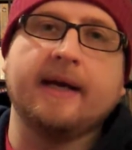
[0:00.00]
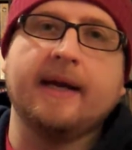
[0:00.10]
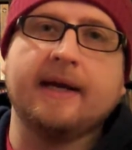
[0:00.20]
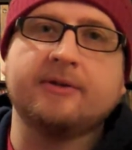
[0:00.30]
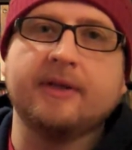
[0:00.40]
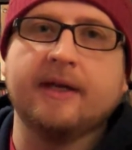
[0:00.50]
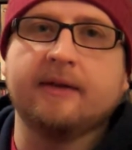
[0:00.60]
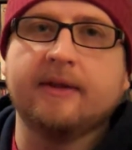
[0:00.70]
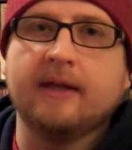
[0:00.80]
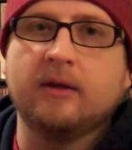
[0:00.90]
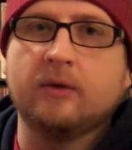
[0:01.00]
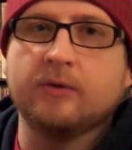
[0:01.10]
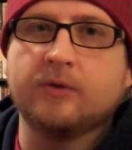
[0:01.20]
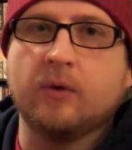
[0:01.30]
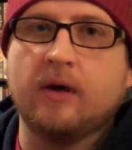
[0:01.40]
actually at that local
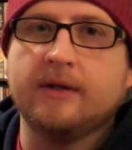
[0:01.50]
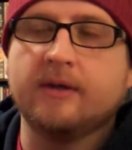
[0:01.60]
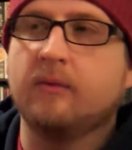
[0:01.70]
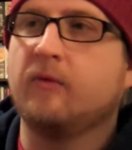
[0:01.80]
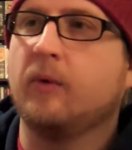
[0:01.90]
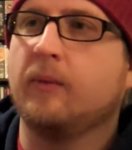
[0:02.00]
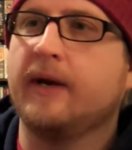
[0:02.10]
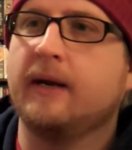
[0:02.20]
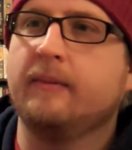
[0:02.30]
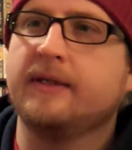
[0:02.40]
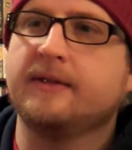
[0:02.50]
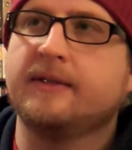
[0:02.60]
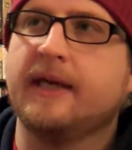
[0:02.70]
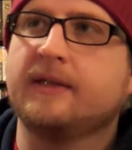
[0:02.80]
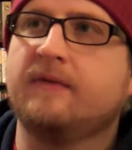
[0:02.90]
store also before it went out of
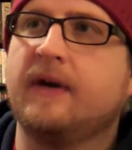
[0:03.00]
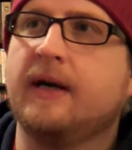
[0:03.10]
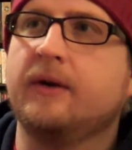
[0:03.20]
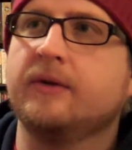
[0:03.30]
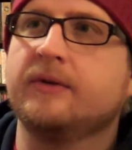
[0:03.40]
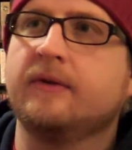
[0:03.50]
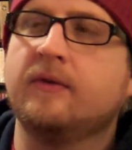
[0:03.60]
business. X-Files,